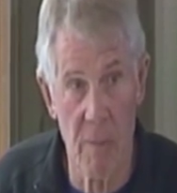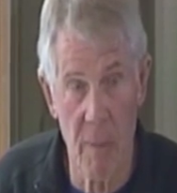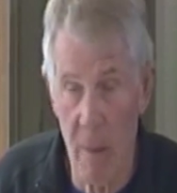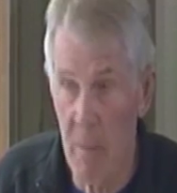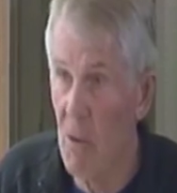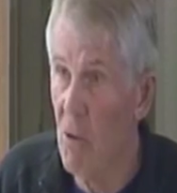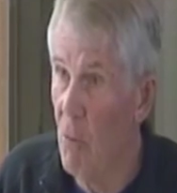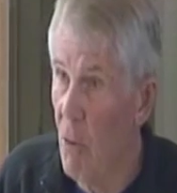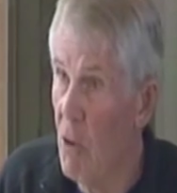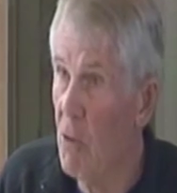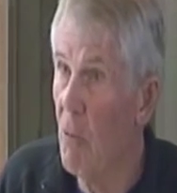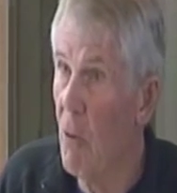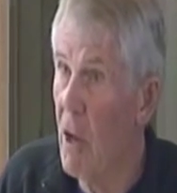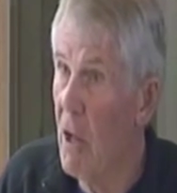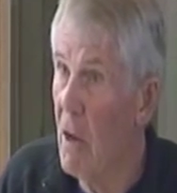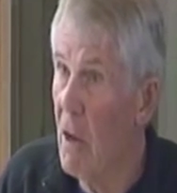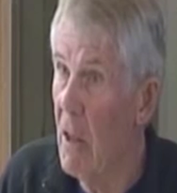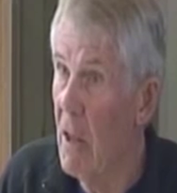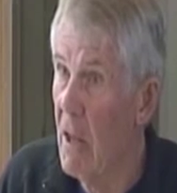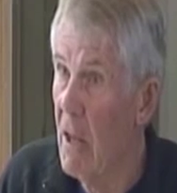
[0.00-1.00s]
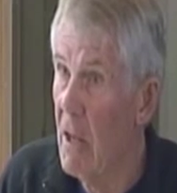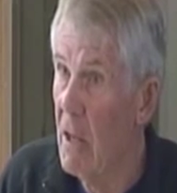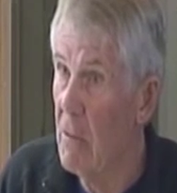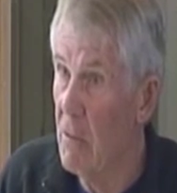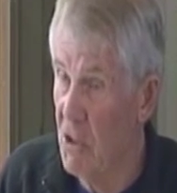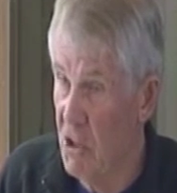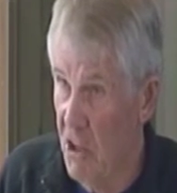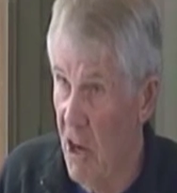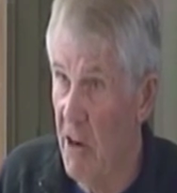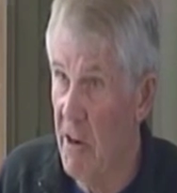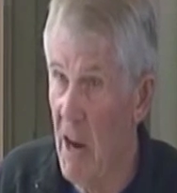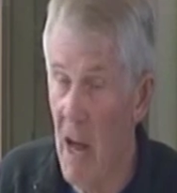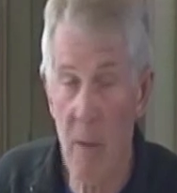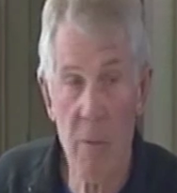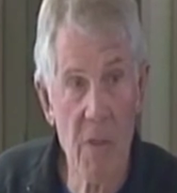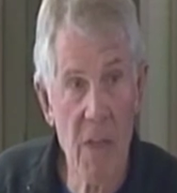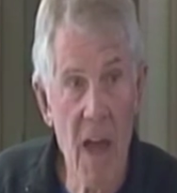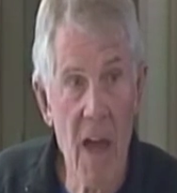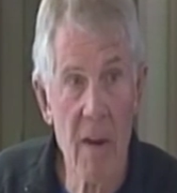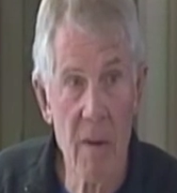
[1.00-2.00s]
Remember the word will? We started out
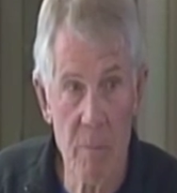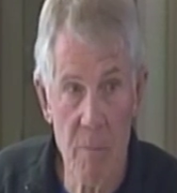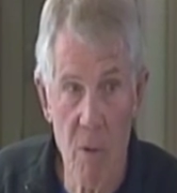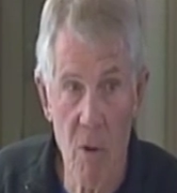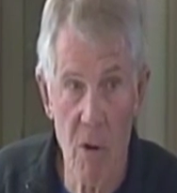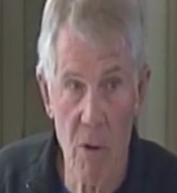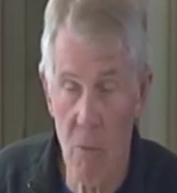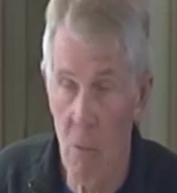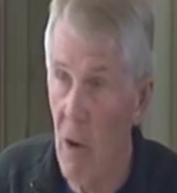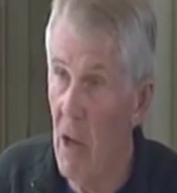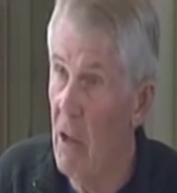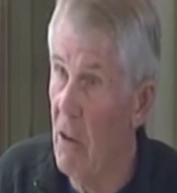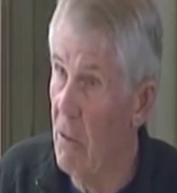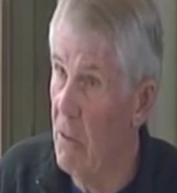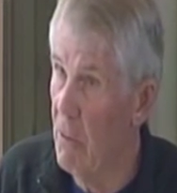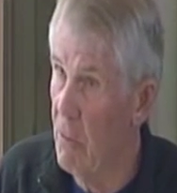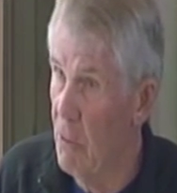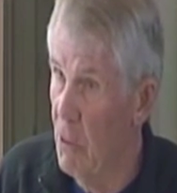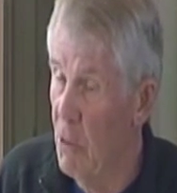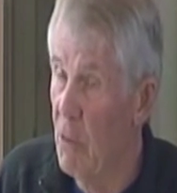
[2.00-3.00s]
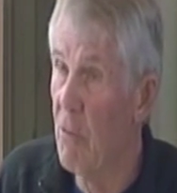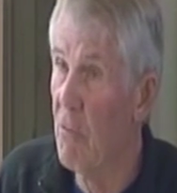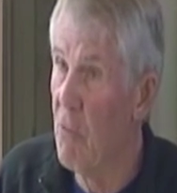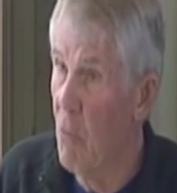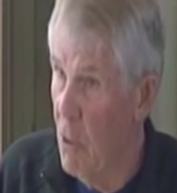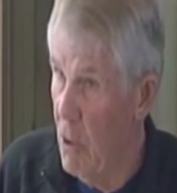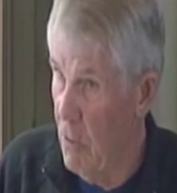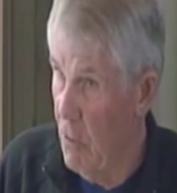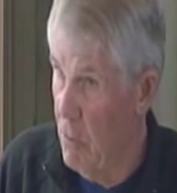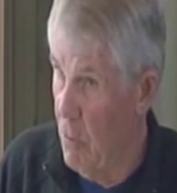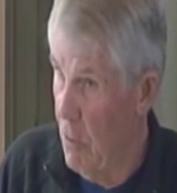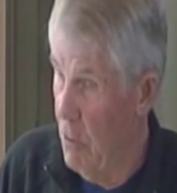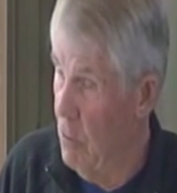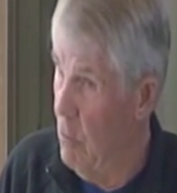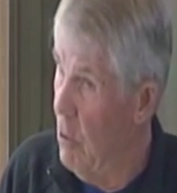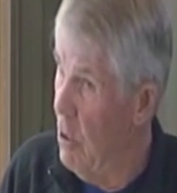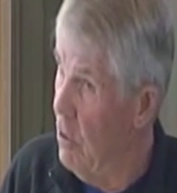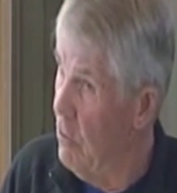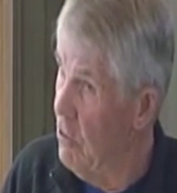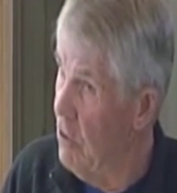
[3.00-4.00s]
with that, important will, the root of the
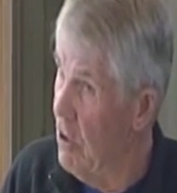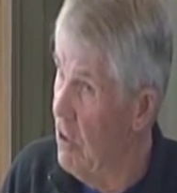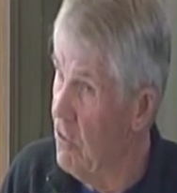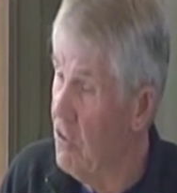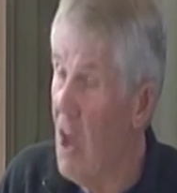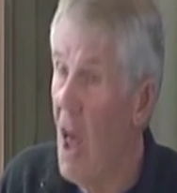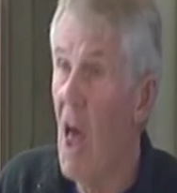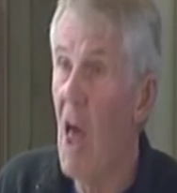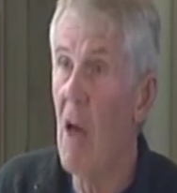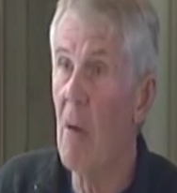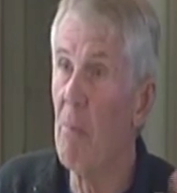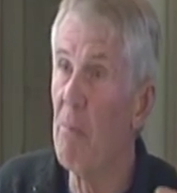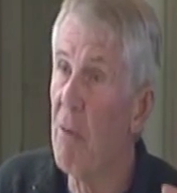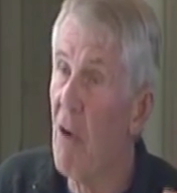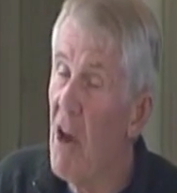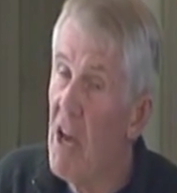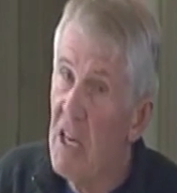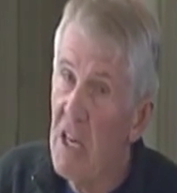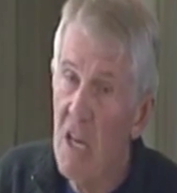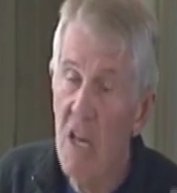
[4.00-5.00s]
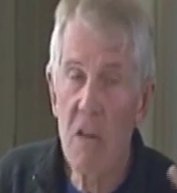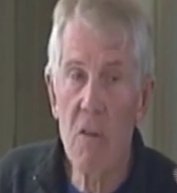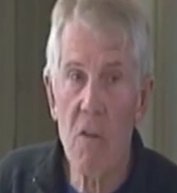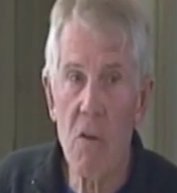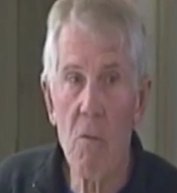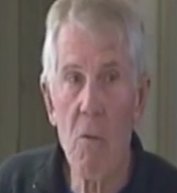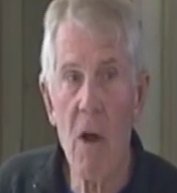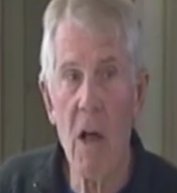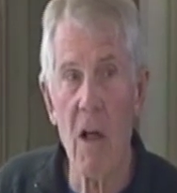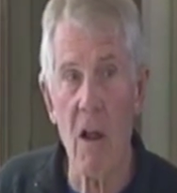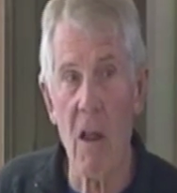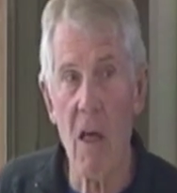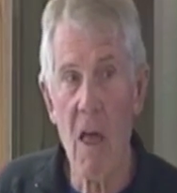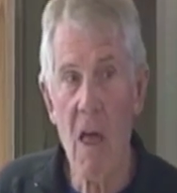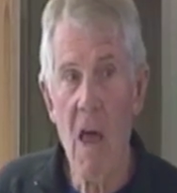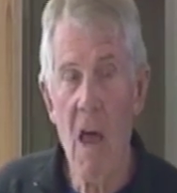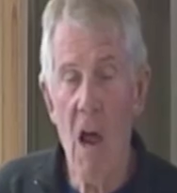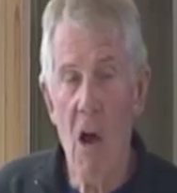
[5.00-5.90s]
word wilderness. Breaking the will.